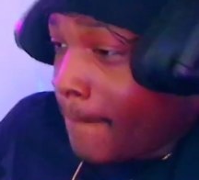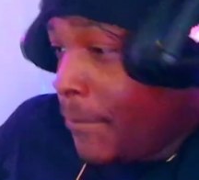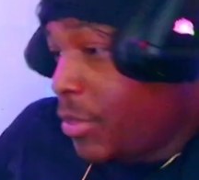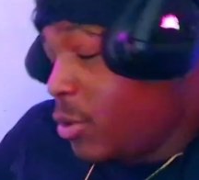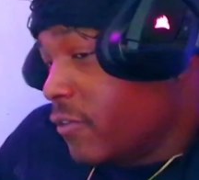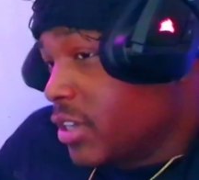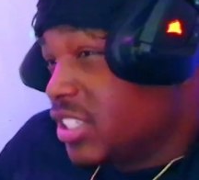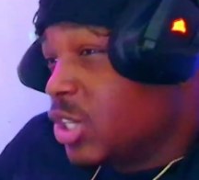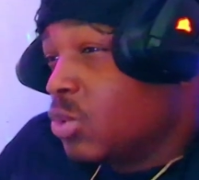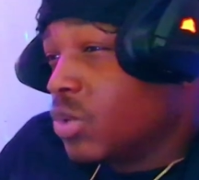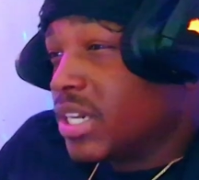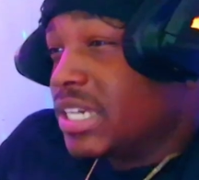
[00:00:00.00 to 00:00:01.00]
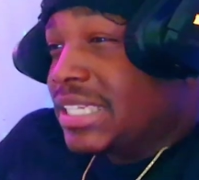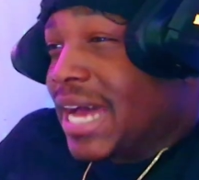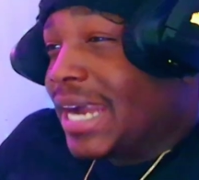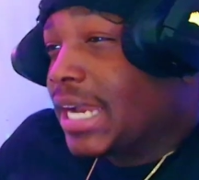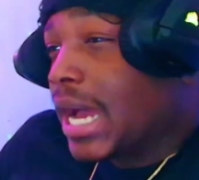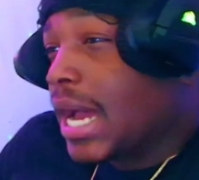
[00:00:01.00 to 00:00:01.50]
No, you finna see who win this. I
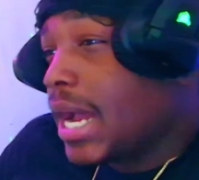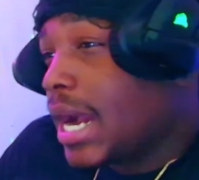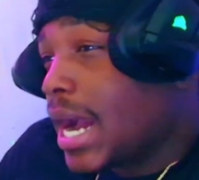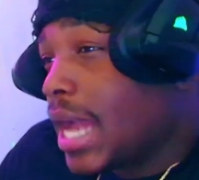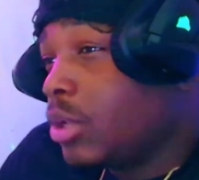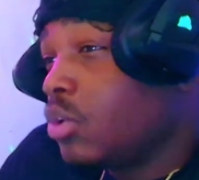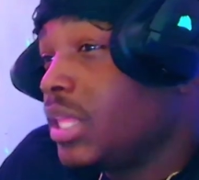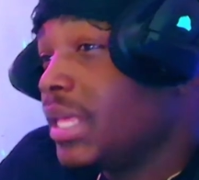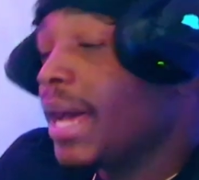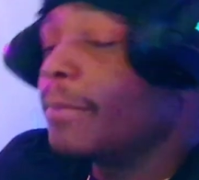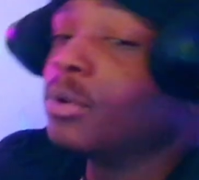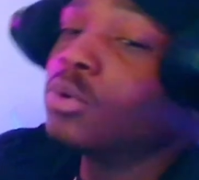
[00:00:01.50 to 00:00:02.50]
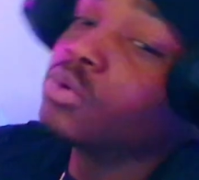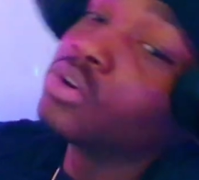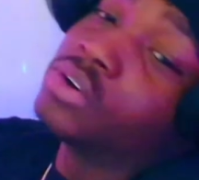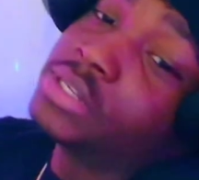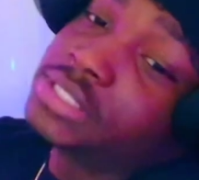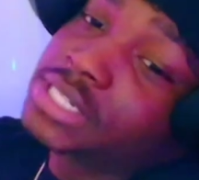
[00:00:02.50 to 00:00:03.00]
low-key got Moon on
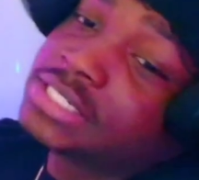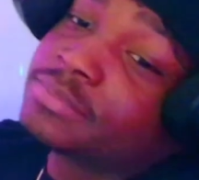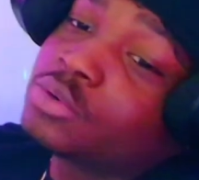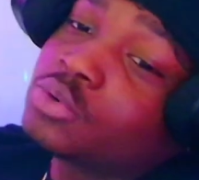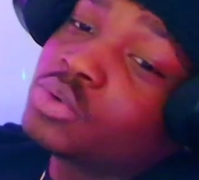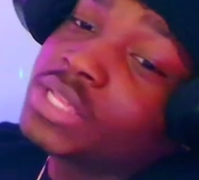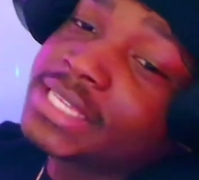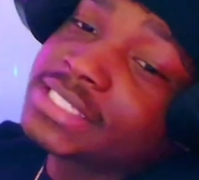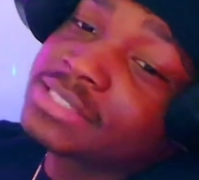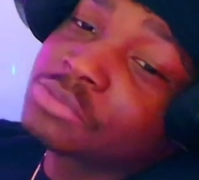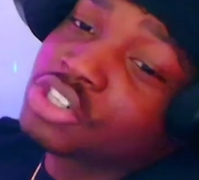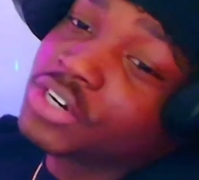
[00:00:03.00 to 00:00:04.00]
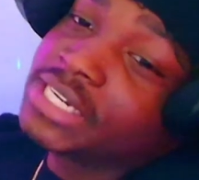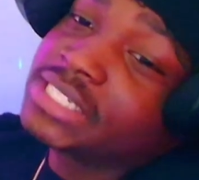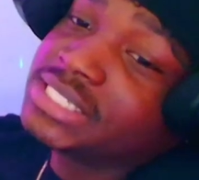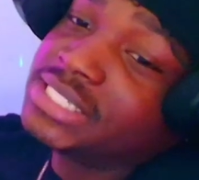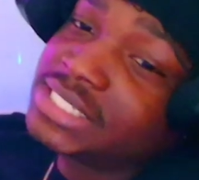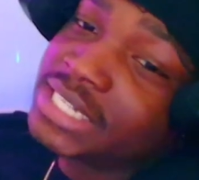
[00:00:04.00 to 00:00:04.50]
this because Moon hit some
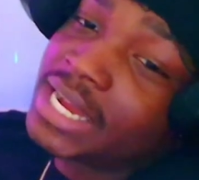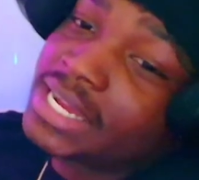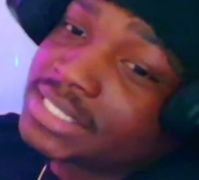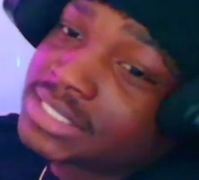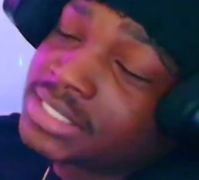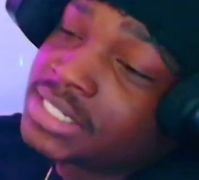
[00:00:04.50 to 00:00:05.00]
crazy shots.